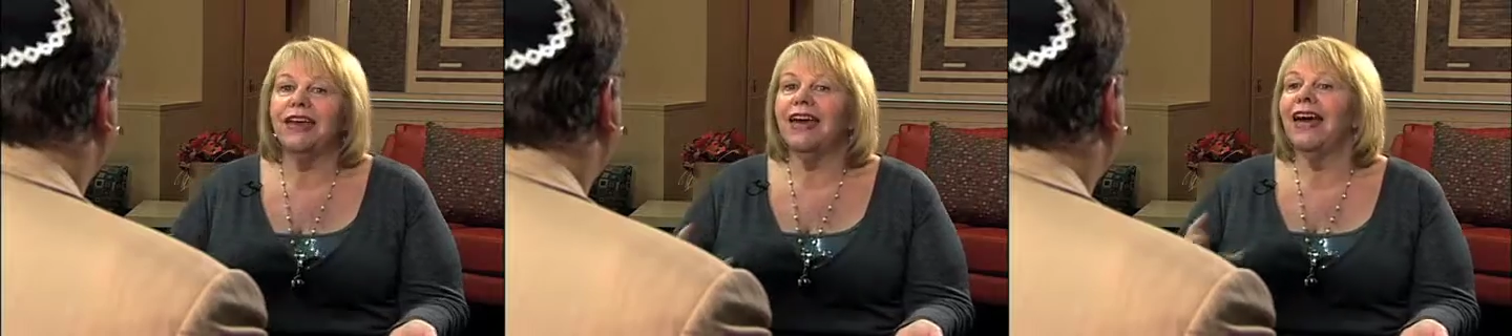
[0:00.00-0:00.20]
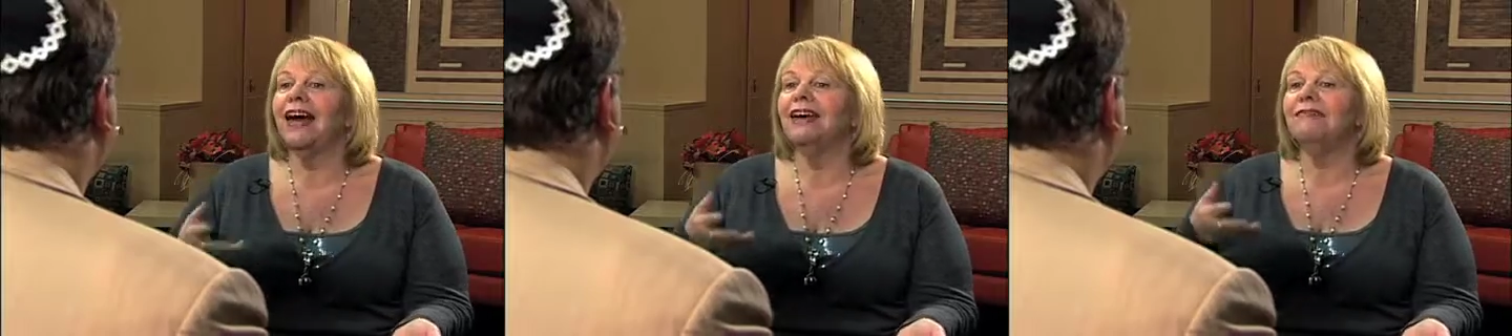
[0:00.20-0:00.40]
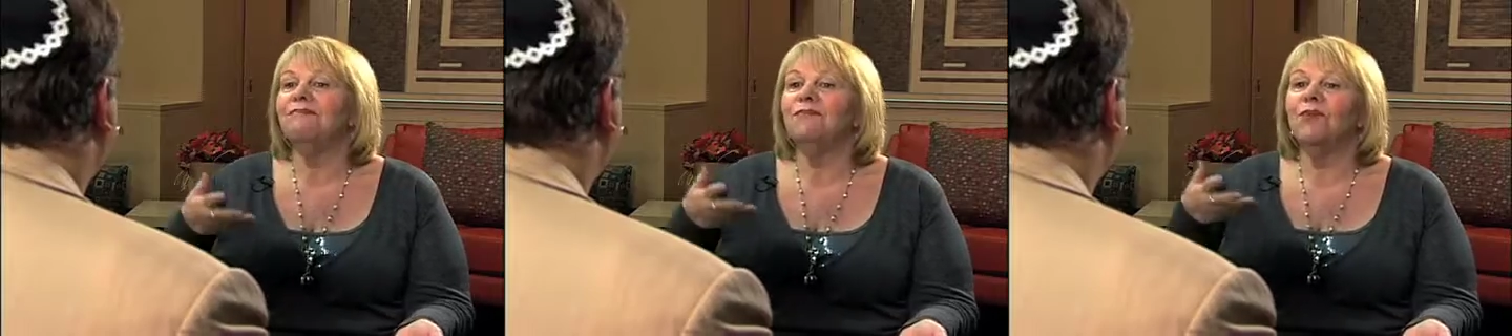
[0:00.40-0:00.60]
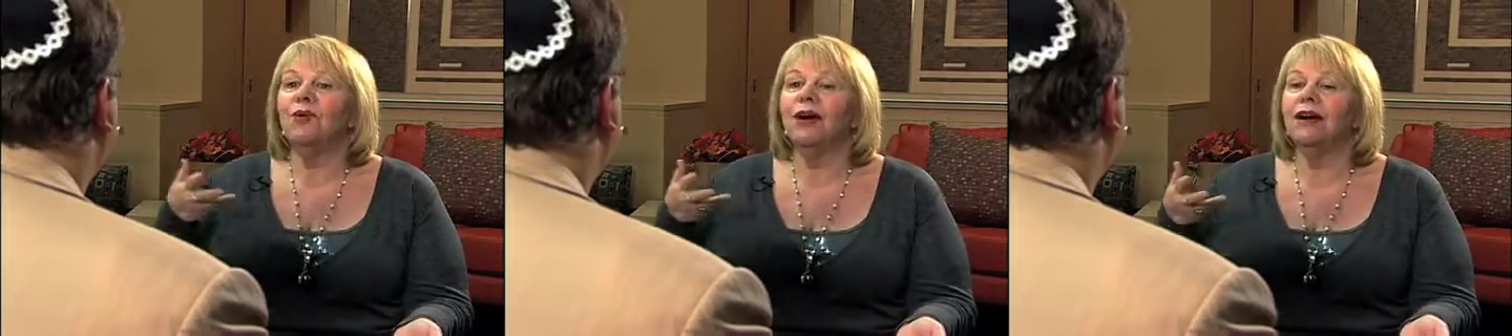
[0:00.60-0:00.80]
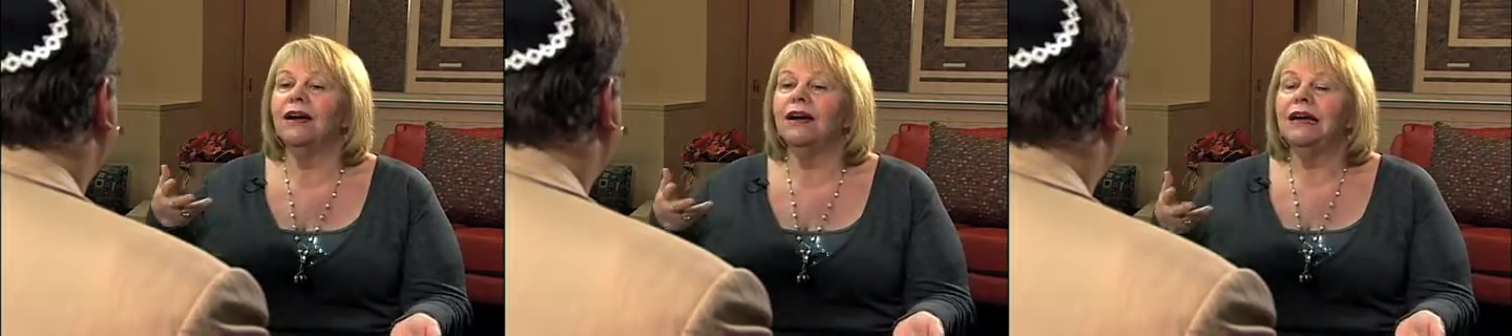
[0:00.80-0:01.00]
They had
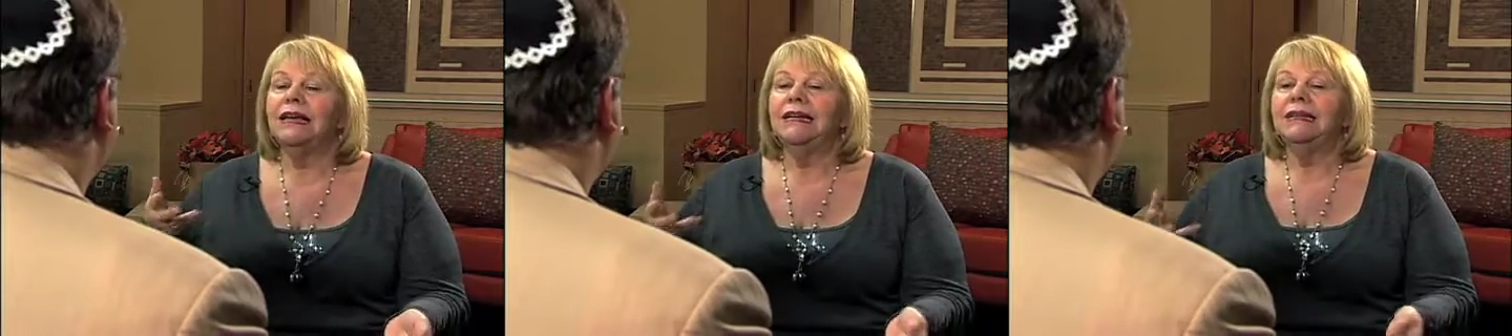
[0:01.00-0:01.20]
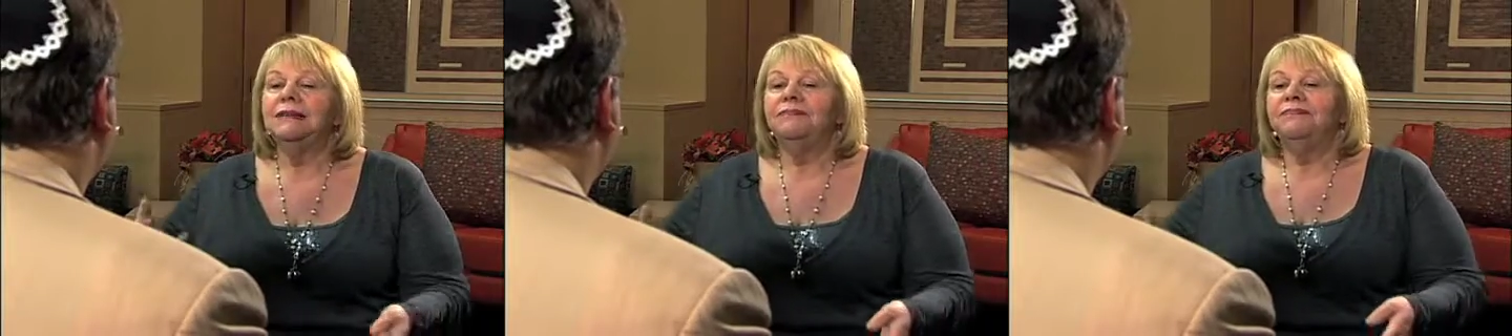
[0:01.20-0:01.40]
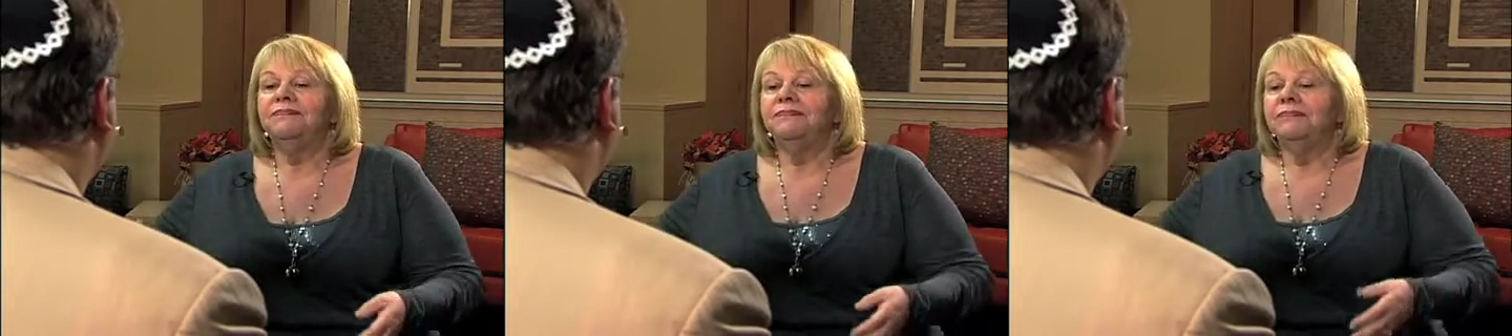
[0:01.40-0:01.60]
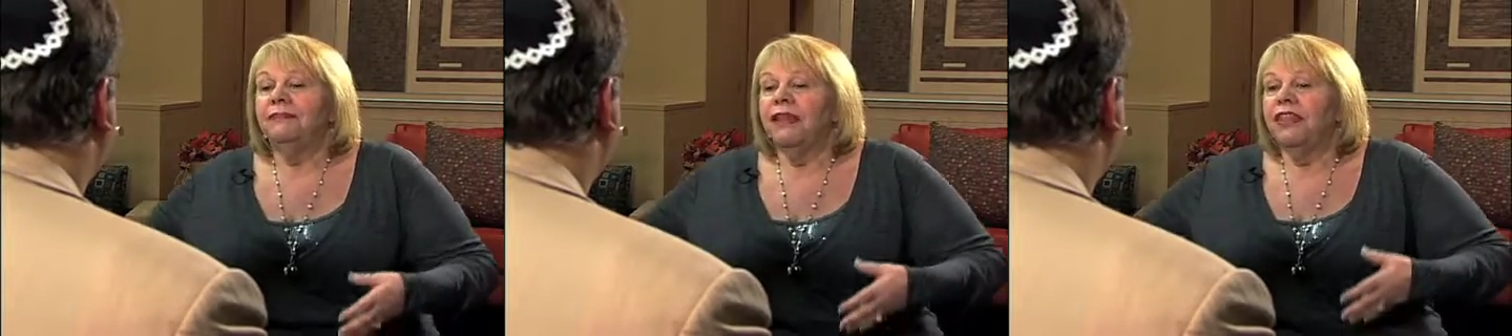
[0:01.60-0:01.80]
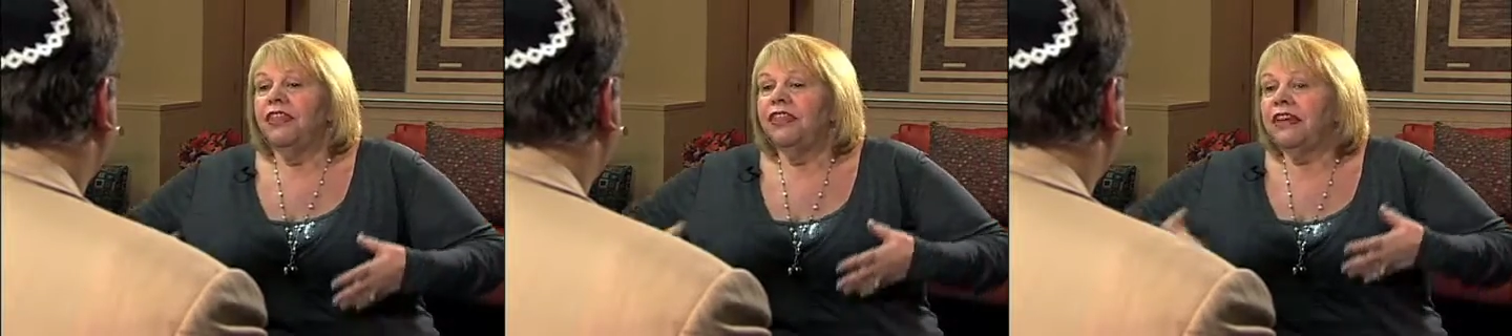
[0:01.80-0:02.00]
more
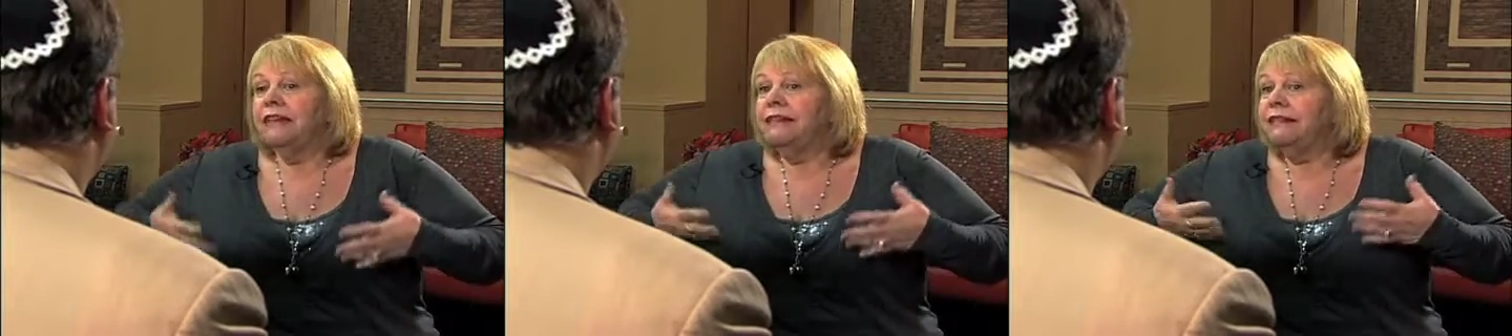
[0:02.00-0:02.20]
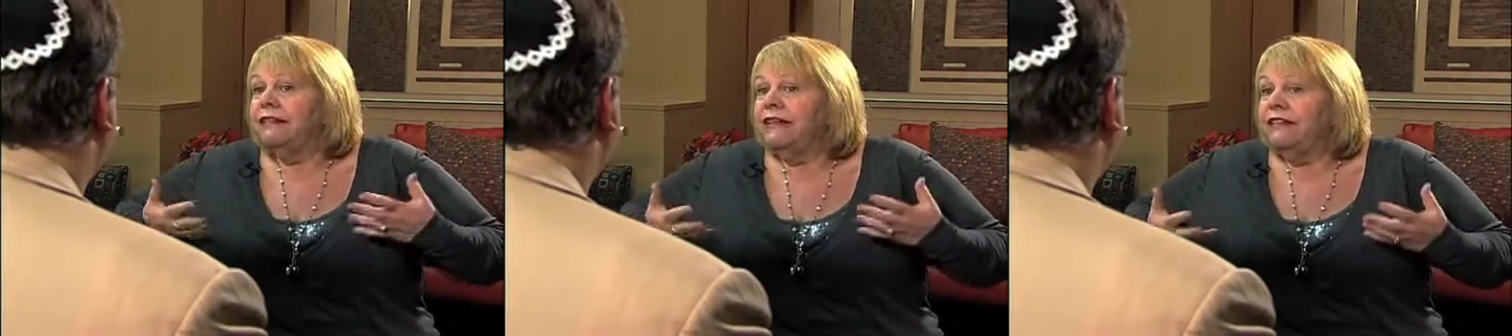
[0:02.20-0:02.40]
things